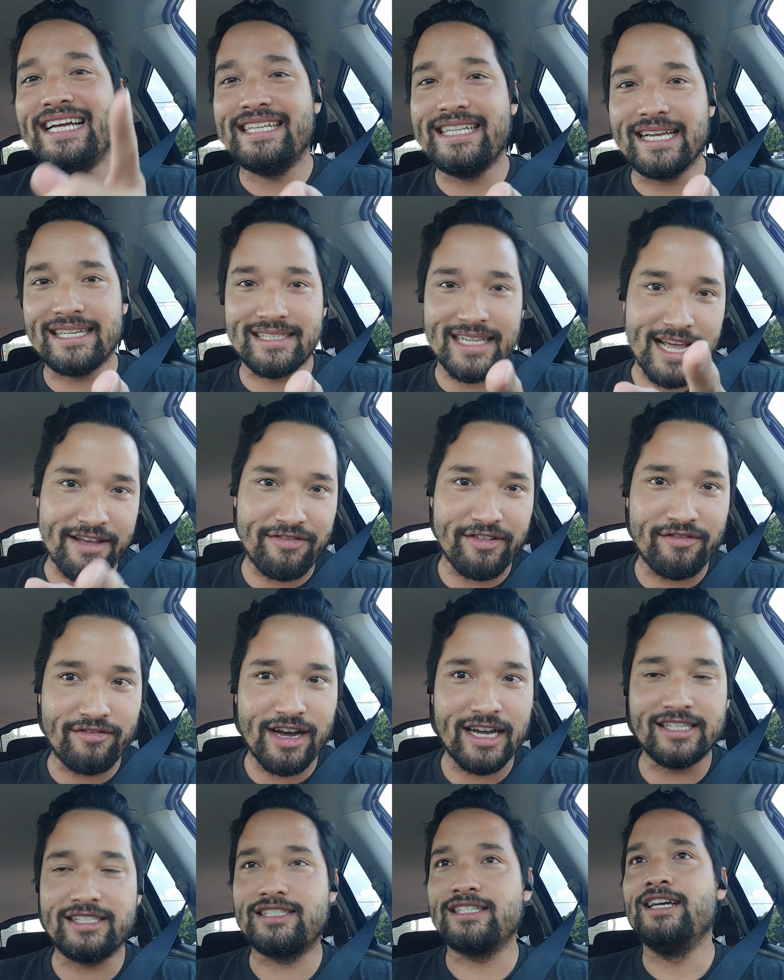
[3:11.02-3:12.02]
That's life
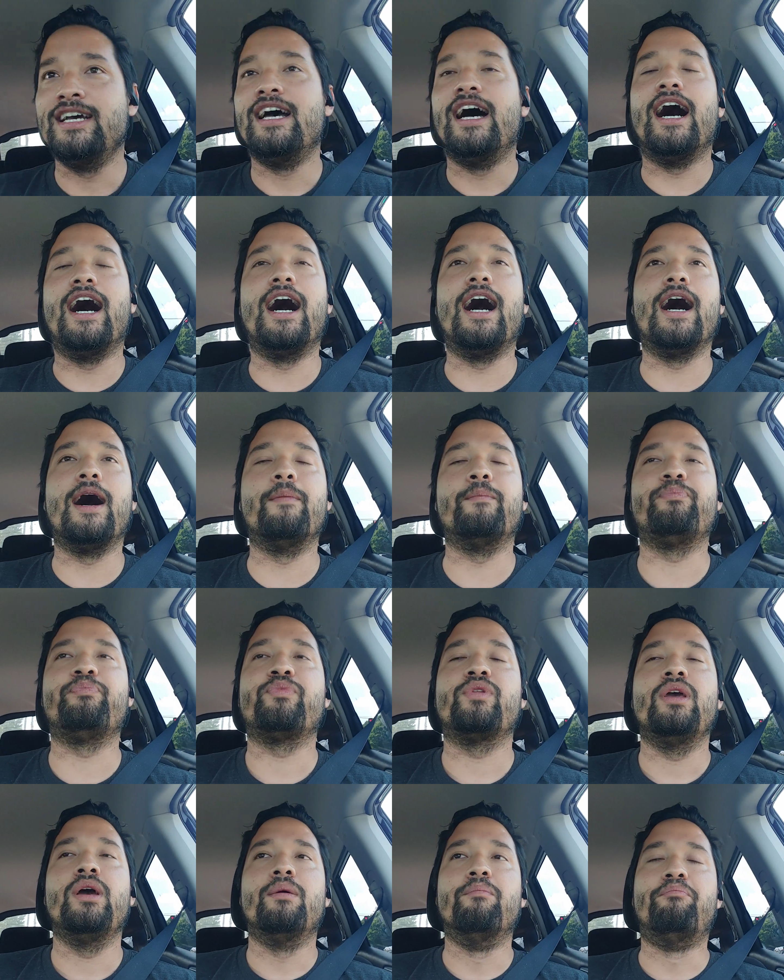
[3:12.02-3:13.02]
advice.
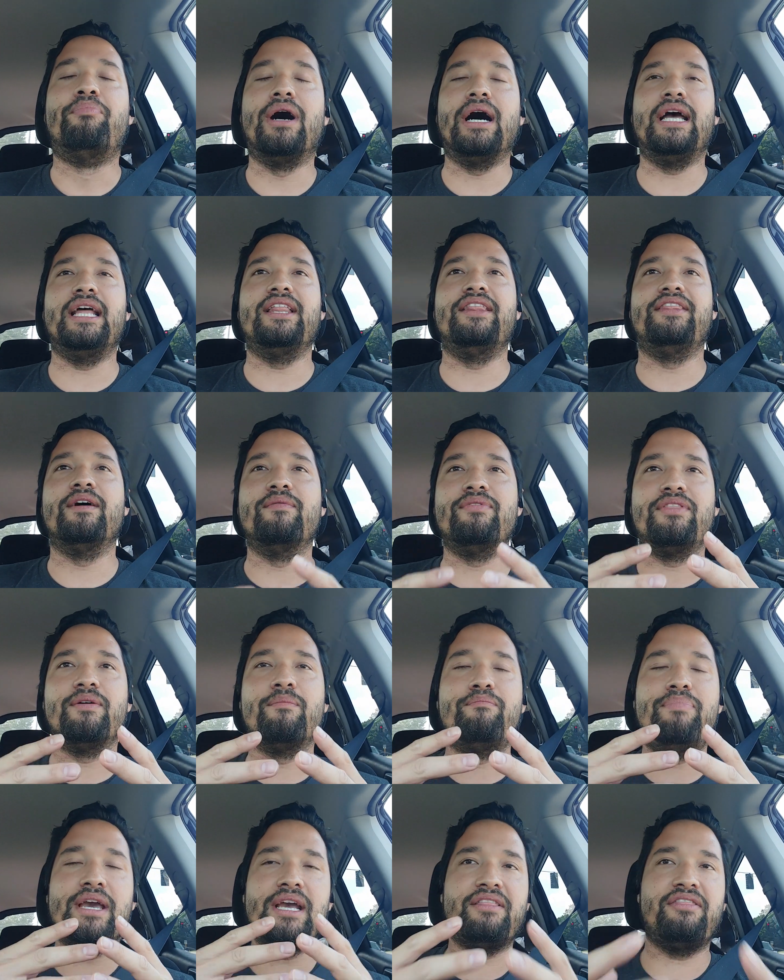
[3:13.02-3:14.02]
But the
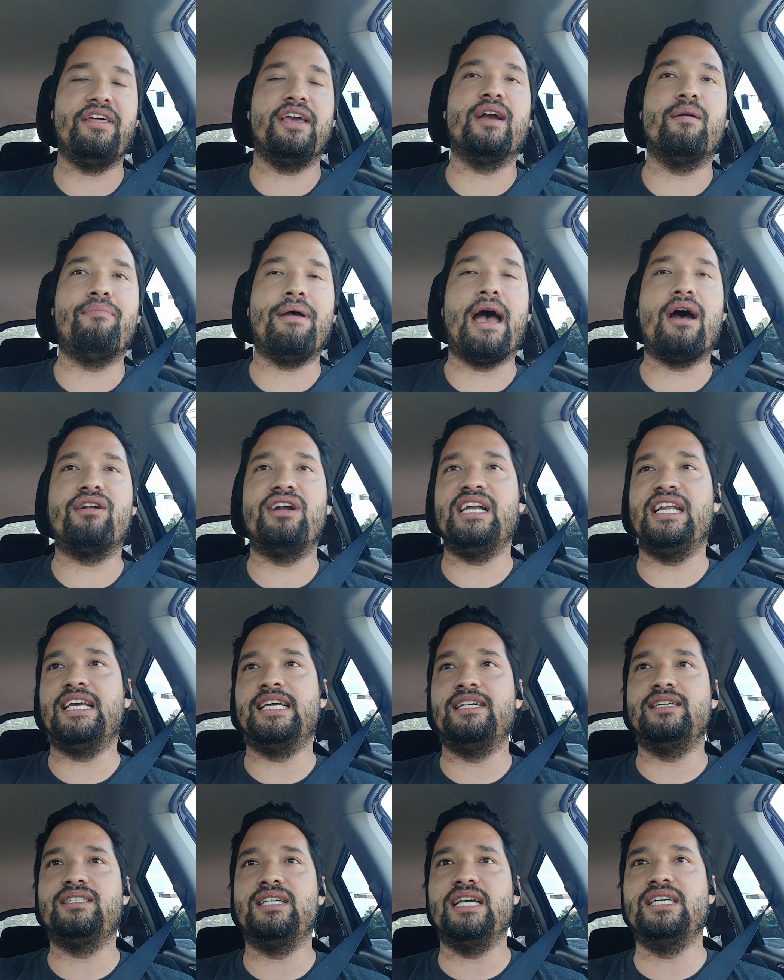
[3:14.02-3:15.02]
big thing about it
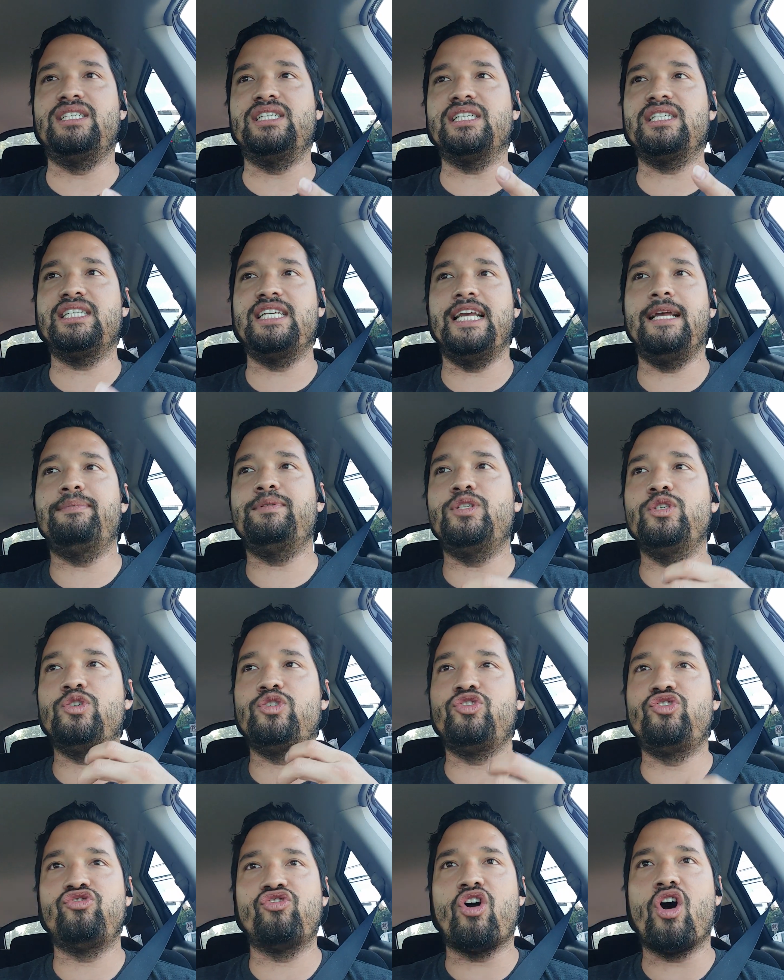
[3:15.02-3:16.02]
is it just keeps you
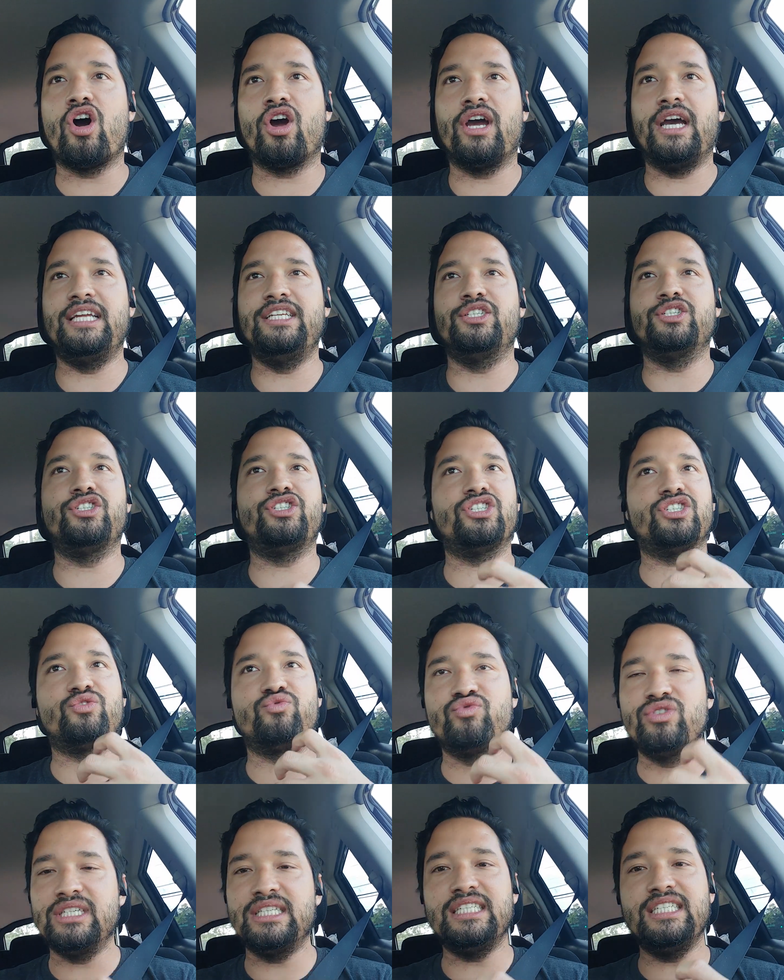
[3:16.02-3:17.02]
strong, and you're just
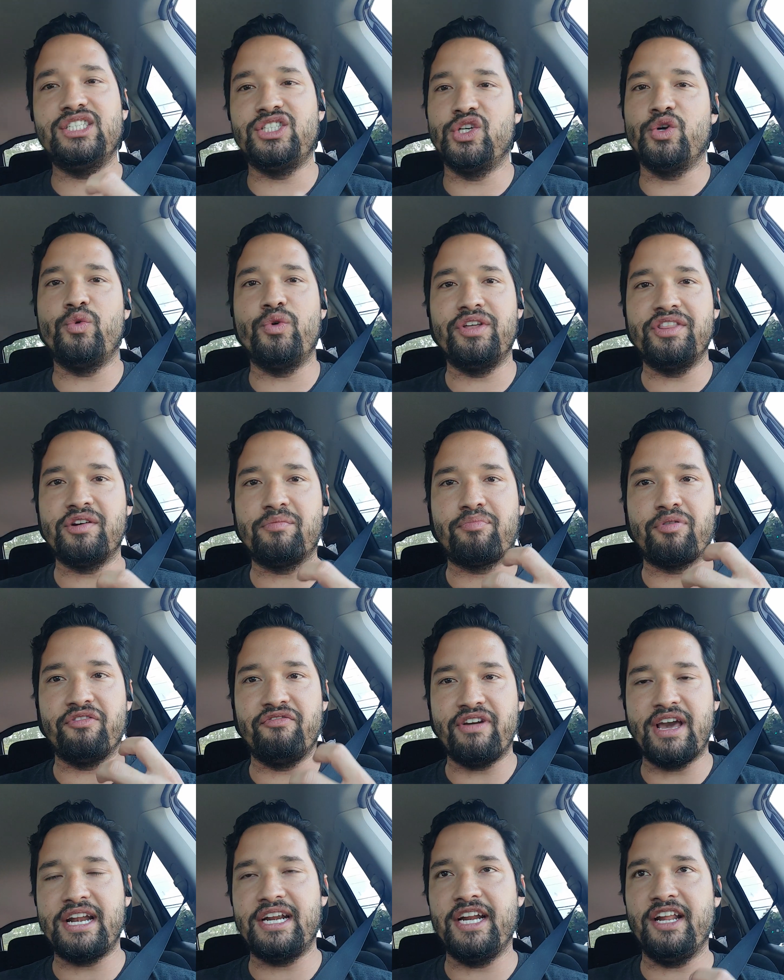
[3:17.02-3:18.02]
really doing the
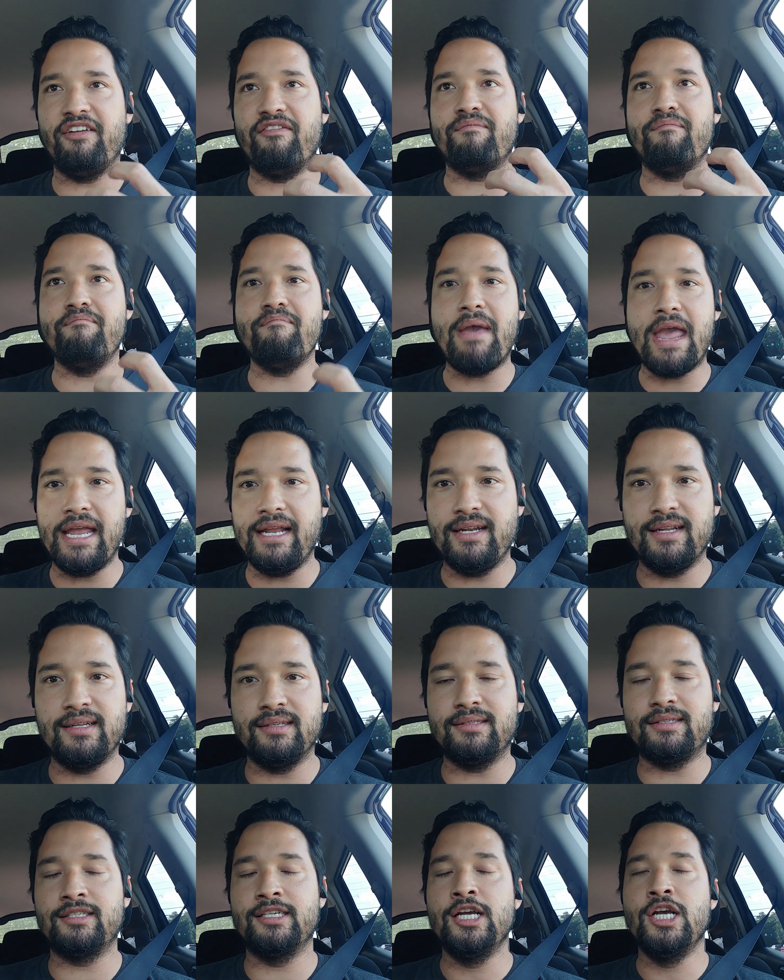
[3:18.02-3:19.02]
preventative
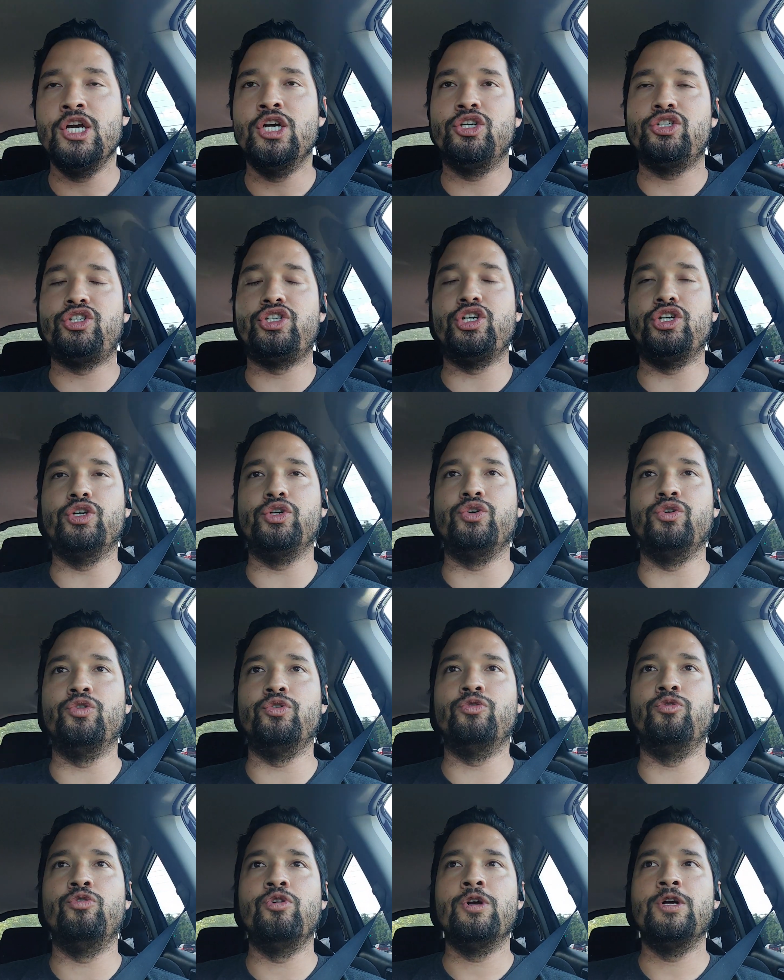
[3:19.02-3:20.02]
maintenance
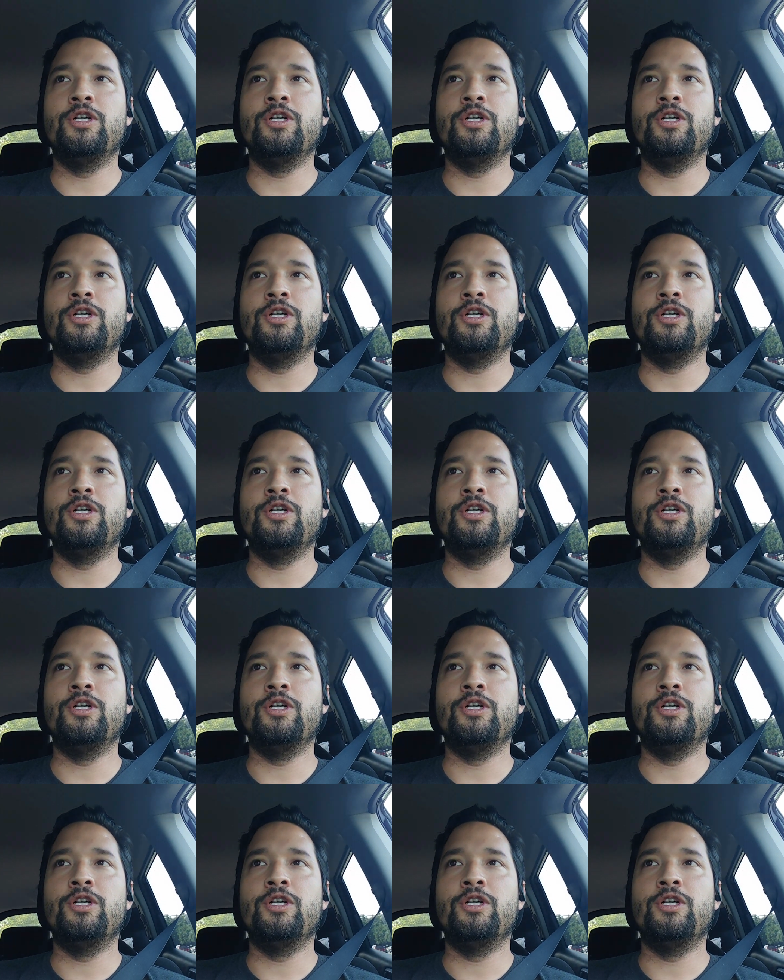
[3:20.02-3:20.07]
to